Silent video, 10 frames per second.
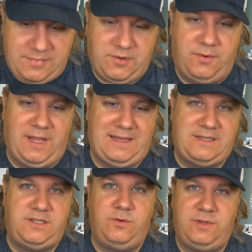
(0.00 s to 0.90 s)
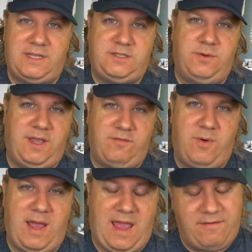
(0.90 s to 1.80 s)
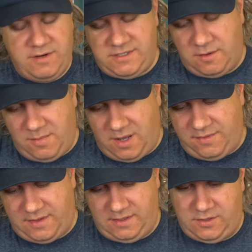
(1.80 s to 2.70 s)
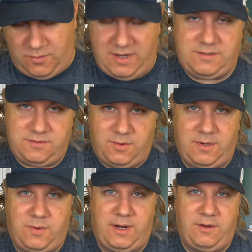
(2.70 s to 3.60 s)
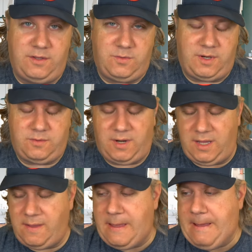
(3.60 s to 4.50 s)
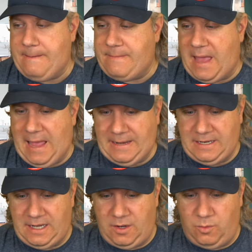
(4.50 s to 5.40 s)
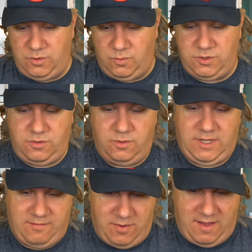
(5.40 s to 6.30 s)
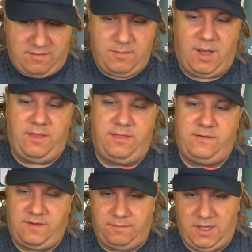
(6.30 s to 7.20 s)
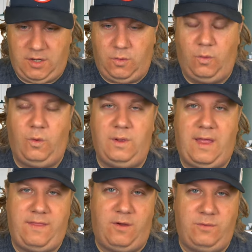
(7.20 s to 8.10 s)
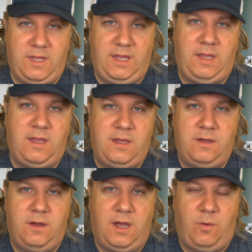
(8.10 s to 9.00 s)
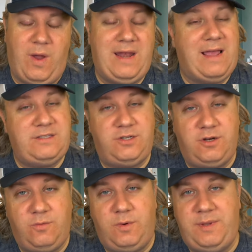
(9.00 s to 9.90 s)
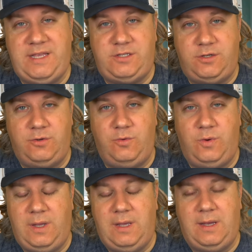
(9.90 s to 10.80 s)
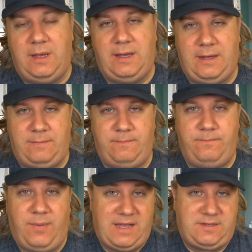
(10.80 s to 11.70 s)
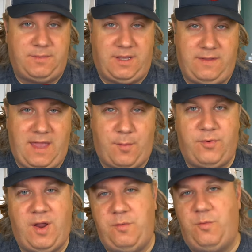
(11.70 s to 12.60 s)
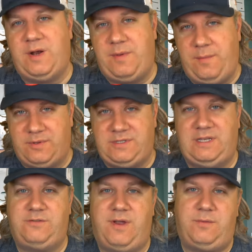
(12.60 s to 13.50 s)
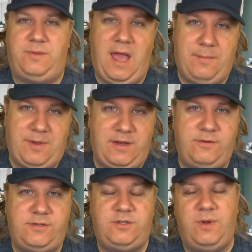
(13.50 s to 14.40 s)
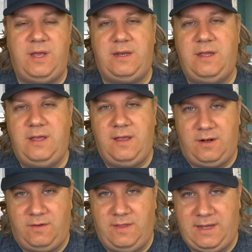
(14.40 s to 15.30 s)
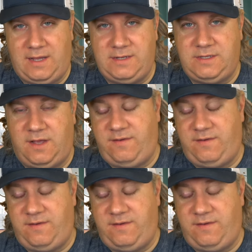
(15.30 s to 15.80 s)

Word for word: So we were like, let's do let's do a giveaway every single month in, in twenty, this was twenty twenty, early twenty twenty. And uh, we'll, we'll do a giveaway every month, something cool. And the only Uh, way to enter would be to um, buy something on the app, right? We wanted people to interact with the app, get used to it, and all that kind of stuff.